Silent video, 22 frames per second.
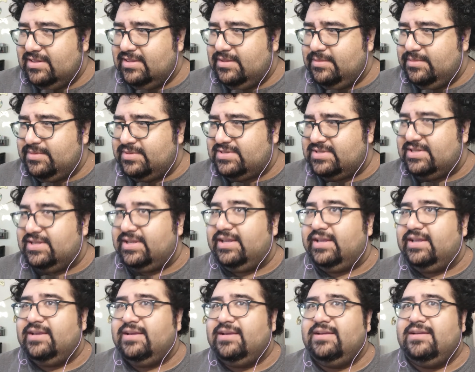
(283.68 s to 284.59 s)
let me
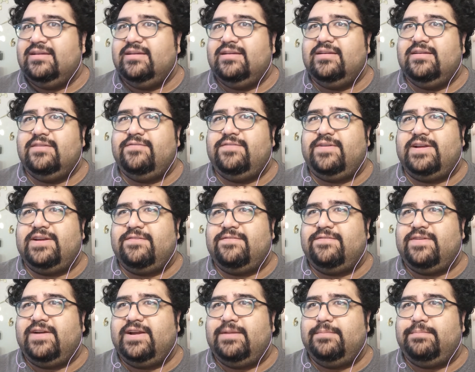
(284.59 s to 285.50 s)
see if I can
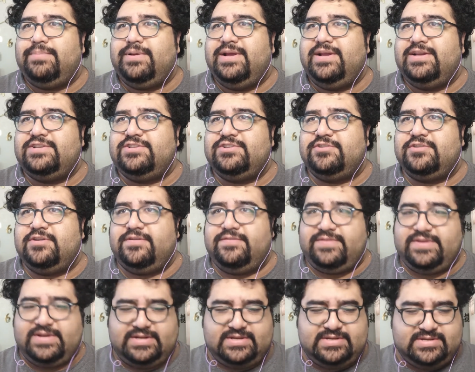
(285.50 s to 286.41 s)
find a picture
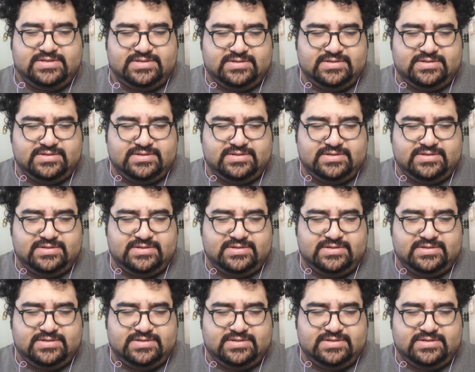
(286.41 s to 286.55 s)
of it.